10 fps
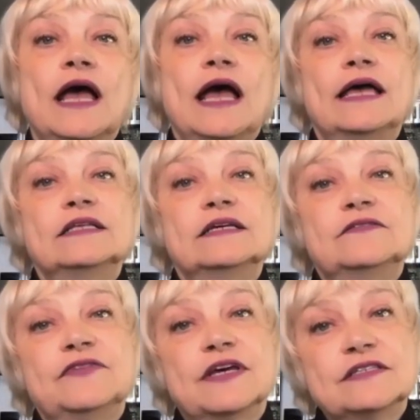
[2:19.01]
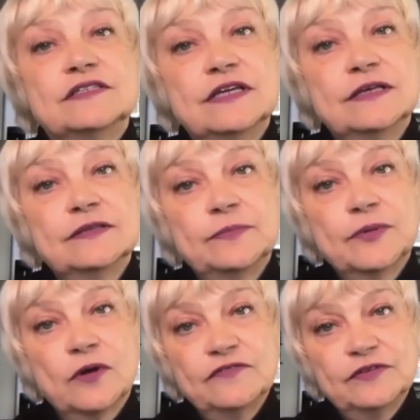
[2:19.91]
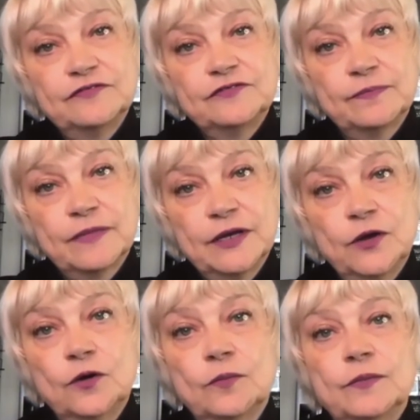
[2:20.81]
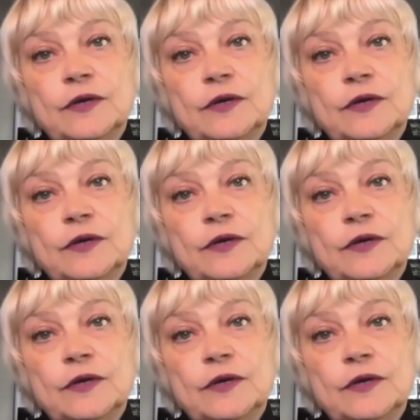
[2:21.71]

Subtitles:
and then investing the profit from my home?